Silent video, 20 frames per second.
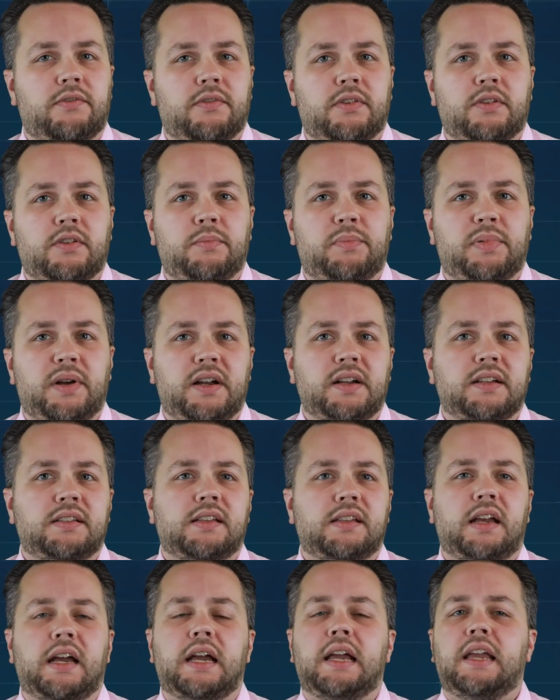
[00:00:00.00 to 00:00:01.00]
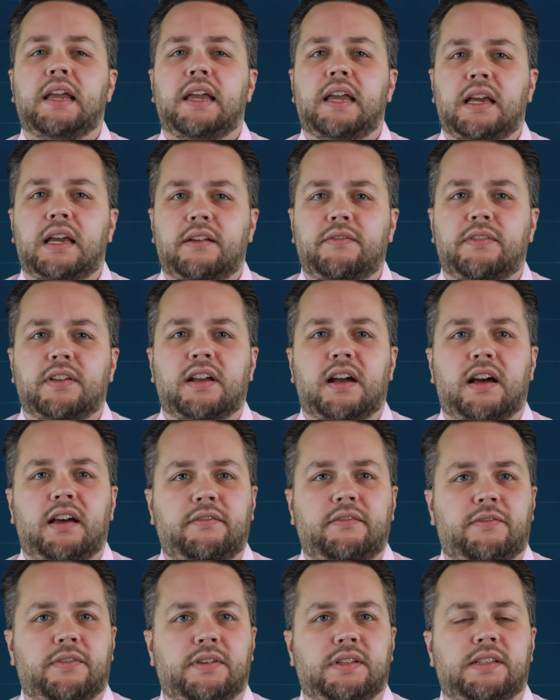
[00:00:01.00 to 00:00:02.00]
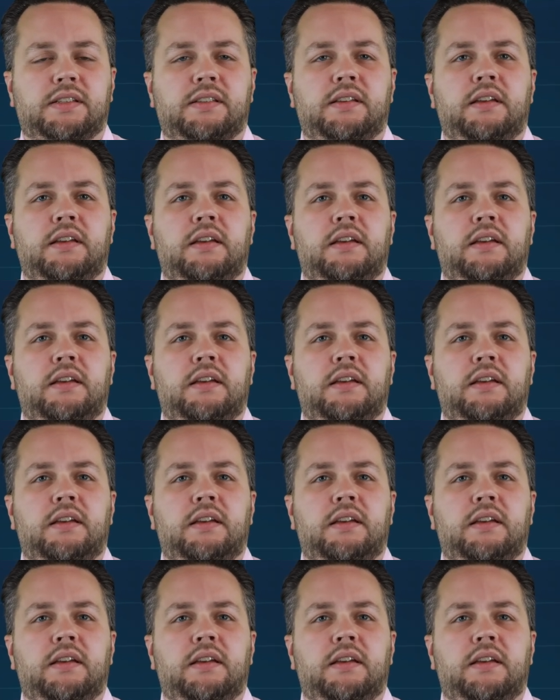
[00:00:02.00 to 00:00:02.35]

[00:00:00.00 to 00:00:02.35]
to critical bugs ahead of the conference.